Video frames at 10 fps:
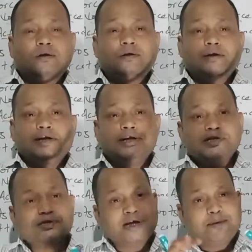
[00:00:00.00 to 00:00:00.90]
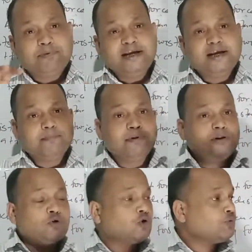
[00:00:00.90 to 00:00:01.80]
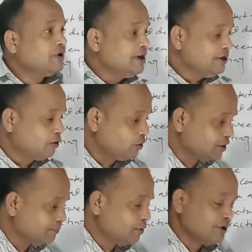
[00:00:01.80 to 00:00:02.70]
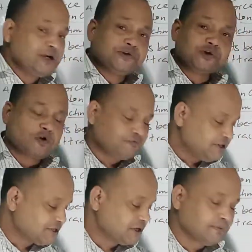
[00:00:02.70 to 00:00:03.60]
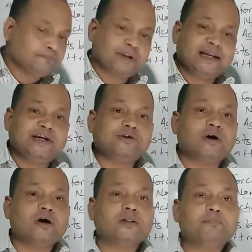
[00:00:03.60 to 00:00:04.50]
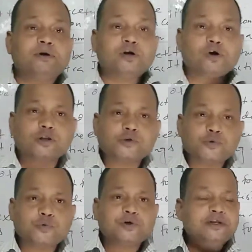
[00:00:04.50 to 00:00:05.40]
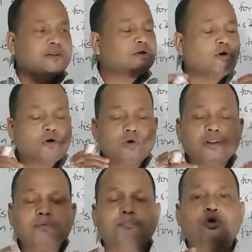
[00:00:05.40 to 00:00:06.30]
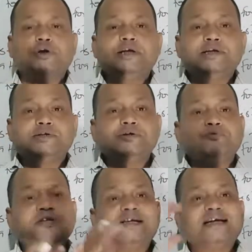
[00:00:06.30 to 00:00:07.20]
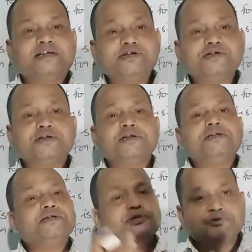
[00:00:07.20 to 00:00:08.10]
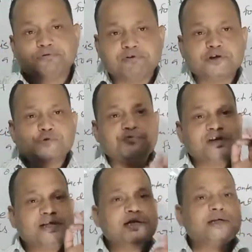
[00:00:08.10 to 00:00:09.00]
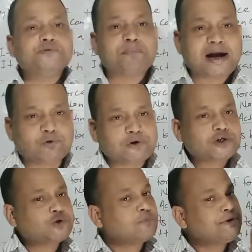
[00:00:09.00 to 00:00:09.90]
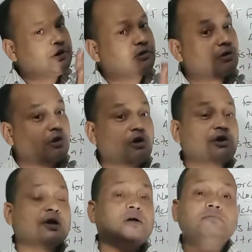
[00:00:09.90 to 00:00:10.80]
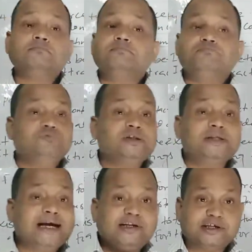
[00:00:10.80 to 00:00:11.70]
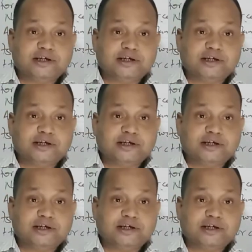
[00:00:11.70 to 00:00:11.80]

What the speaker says: It is applicable not only on the bodies of this planet Earth, but also in all the bodies which exist in this universe, whether it is microscopic or gigantic.